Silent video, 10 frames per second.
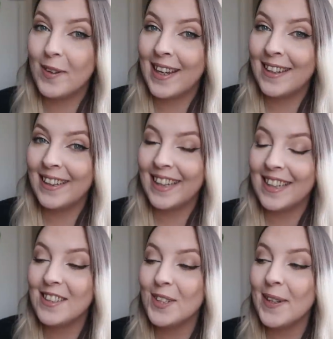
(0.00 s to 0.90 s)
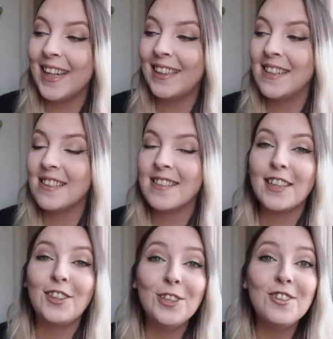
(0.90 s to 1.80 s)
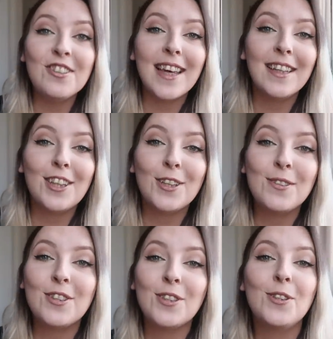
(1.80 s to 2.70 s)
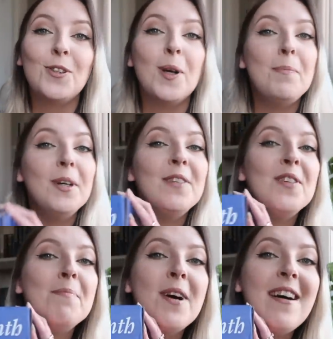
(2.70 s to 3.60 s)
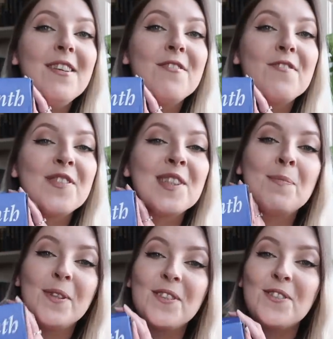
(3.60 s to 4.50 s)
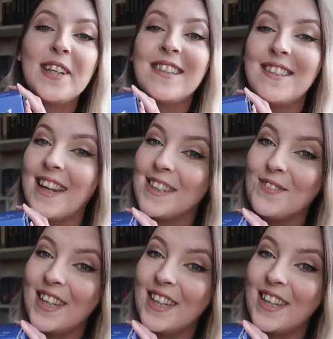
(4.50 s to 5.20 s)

go ahead and get into it, I'd like to say a huge thank you to Book of the Month for sponsoring today's